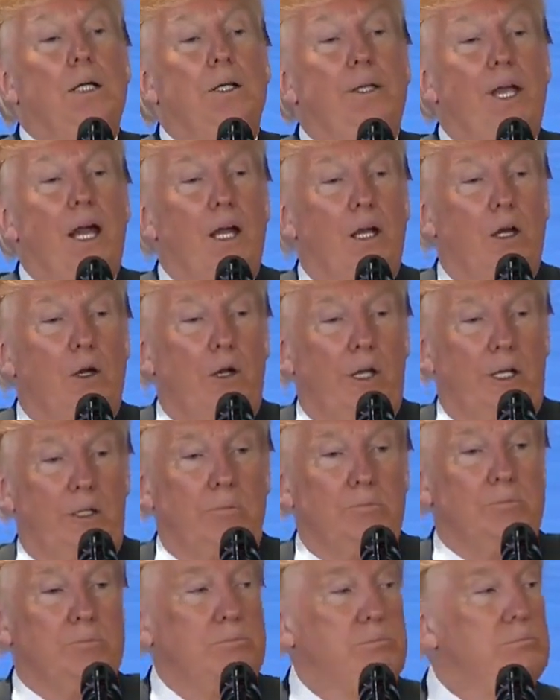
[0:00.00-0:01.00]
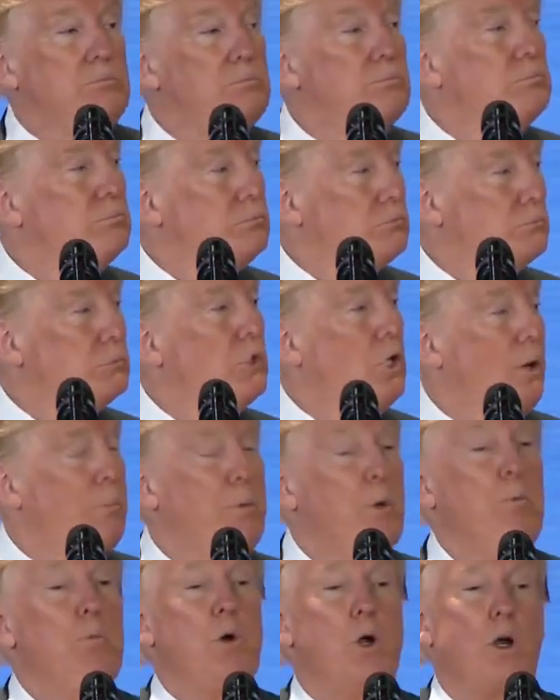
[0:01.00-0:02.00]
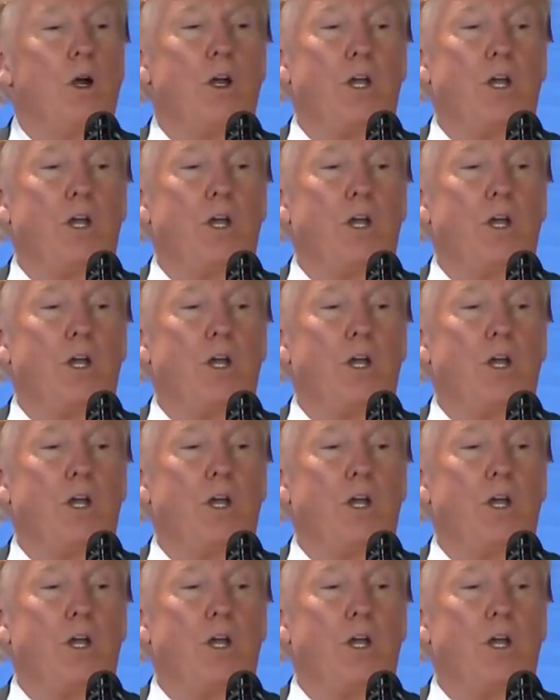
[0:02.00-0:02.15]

Yeah, go ahead. A couple of more.